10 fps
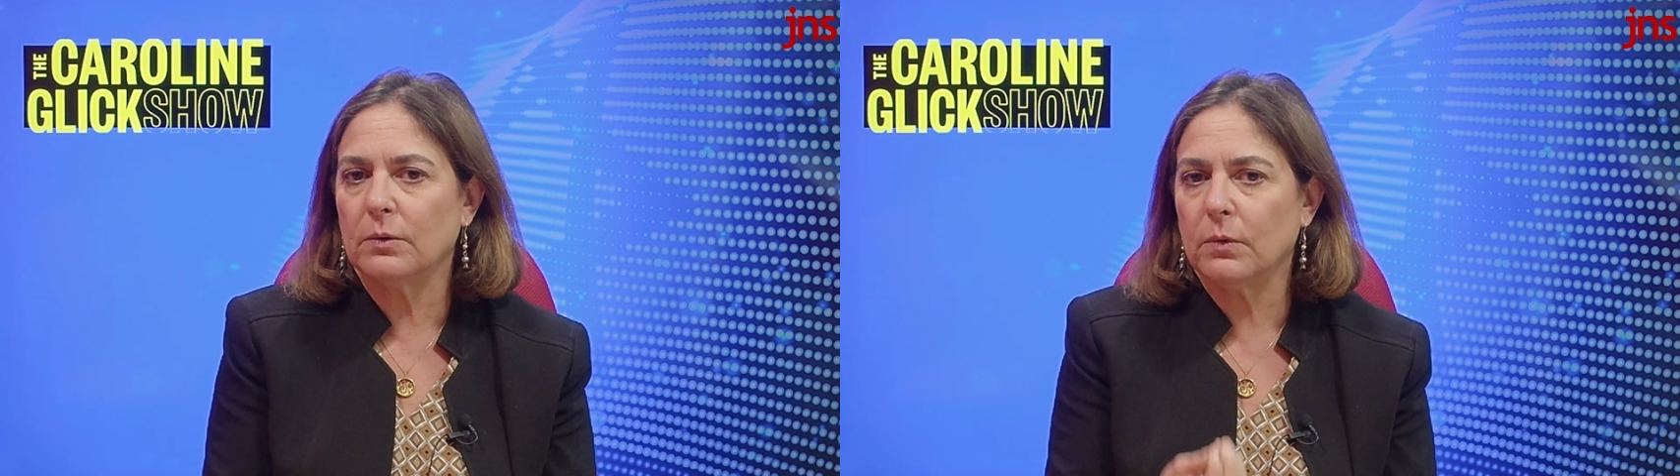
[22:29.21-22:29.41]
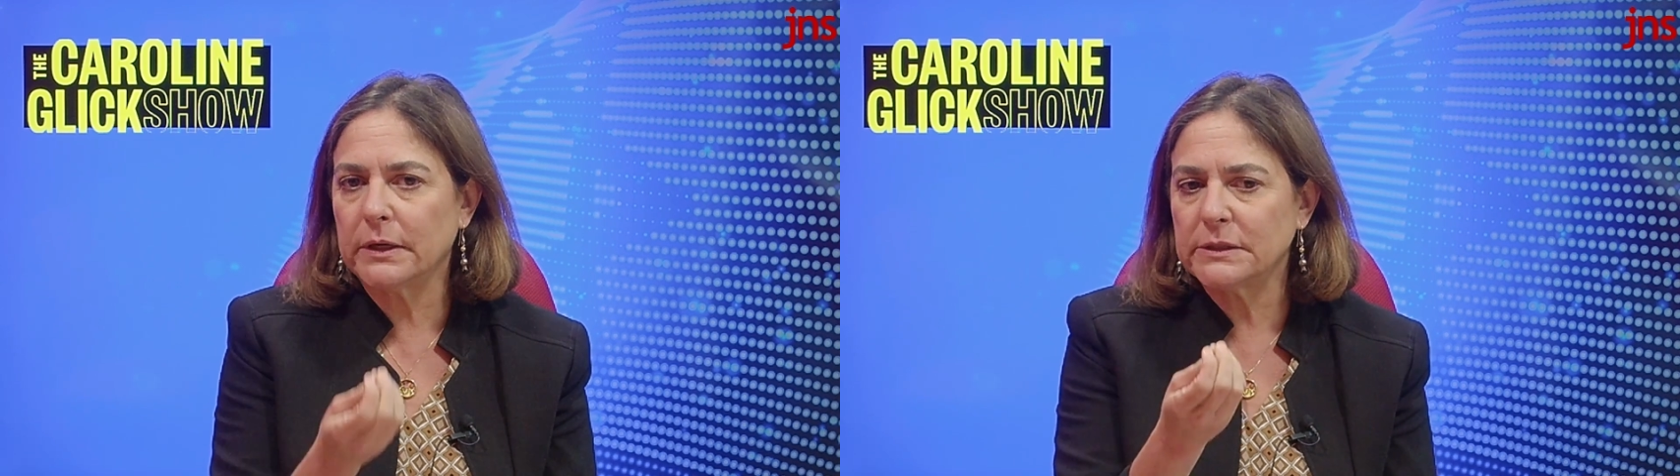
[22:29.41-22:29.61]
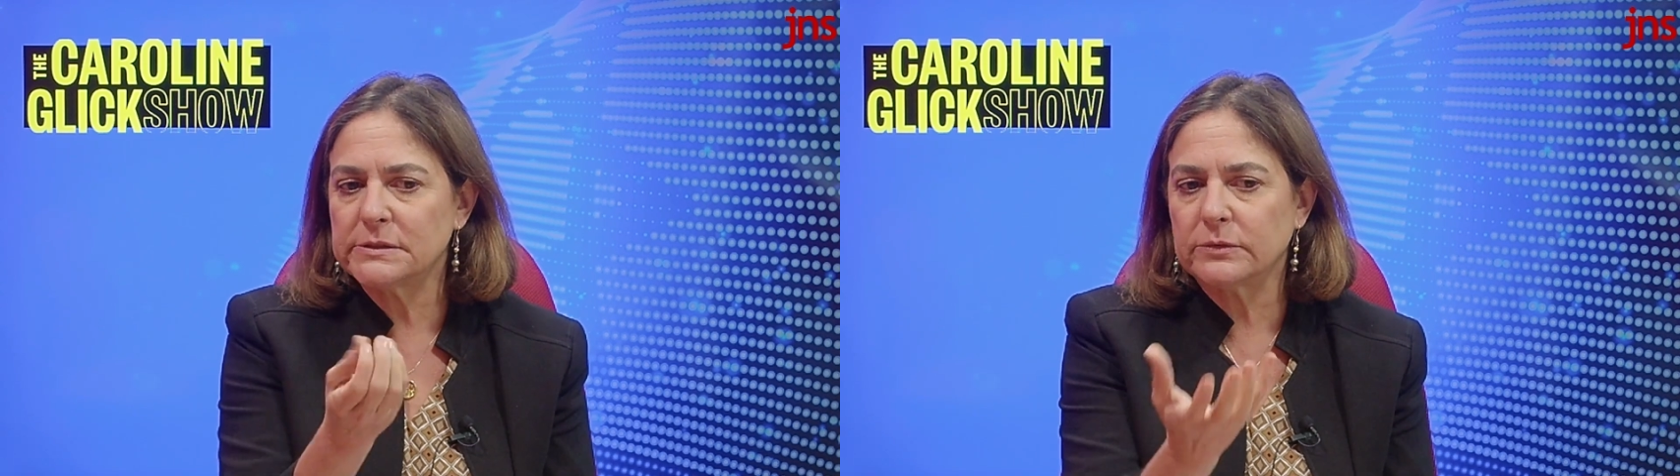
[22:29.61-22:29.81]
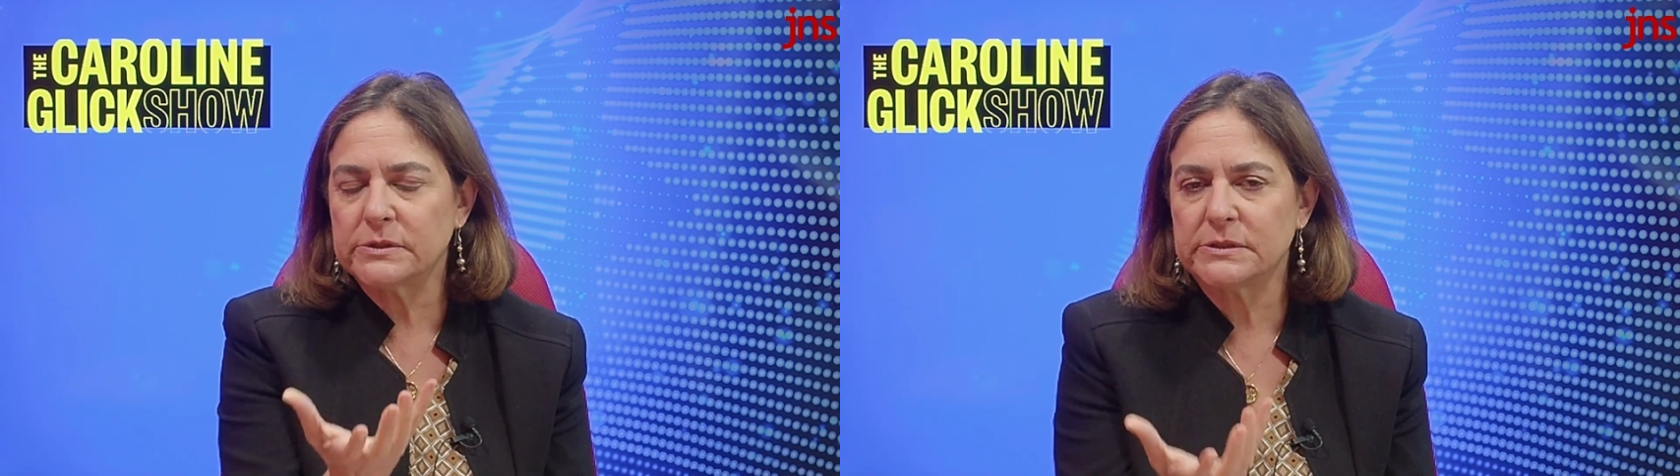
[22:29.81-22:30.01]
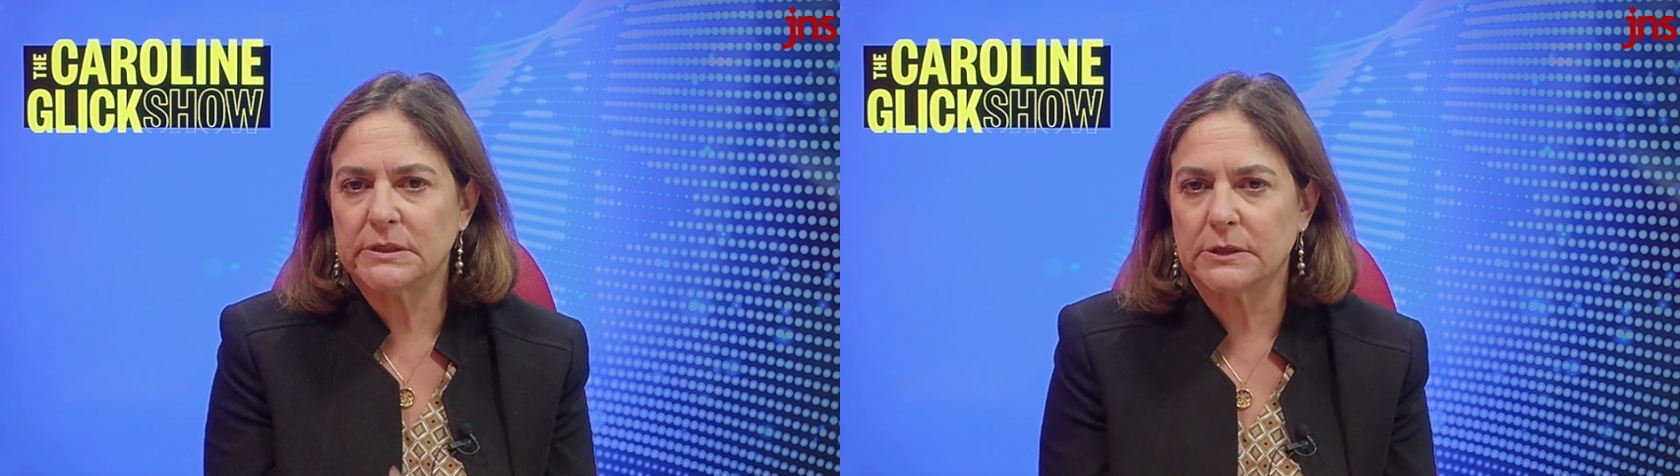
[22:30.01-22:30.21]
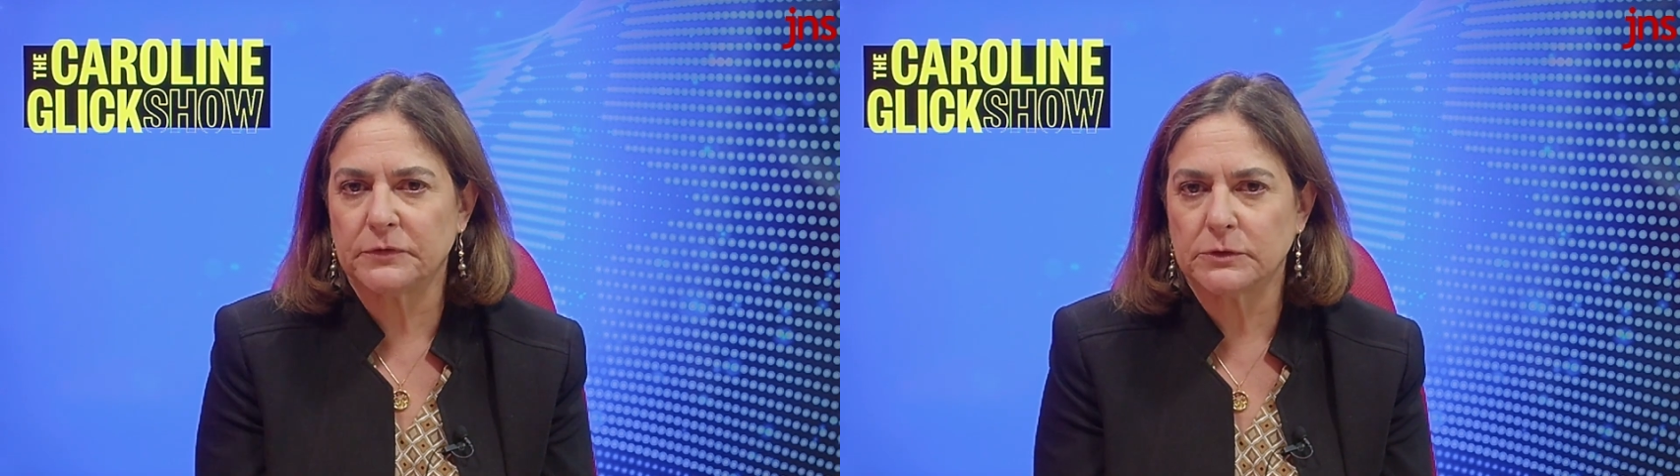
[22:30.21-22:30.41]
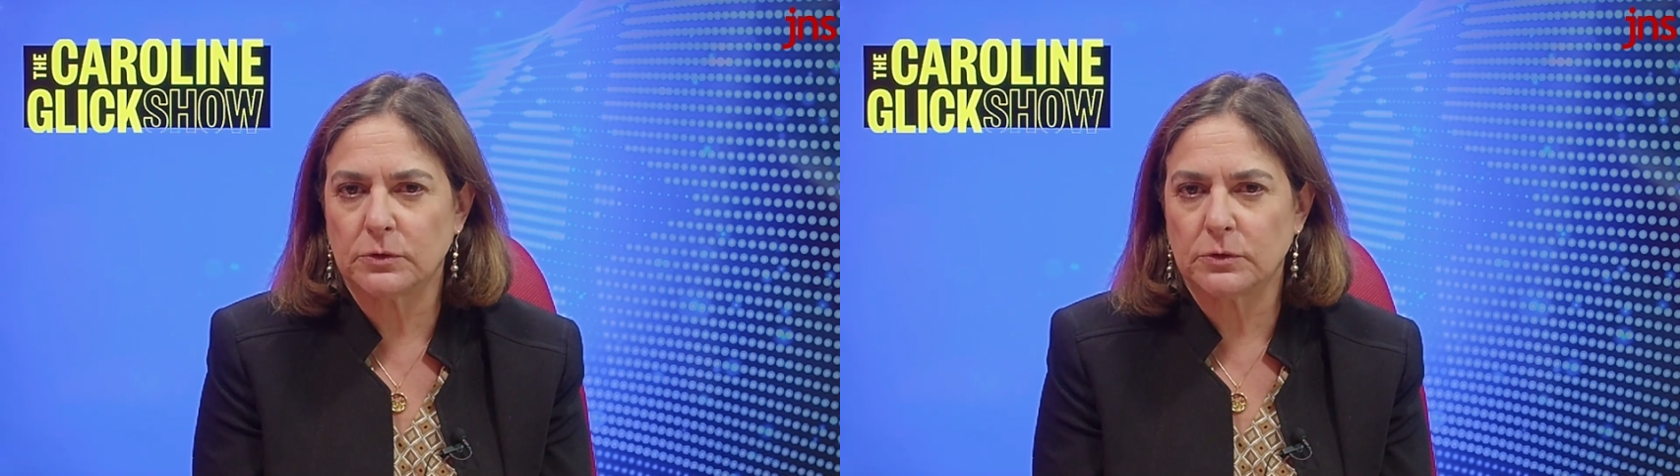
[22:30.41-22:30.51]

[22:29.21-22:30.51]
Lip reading: What is the receipt of the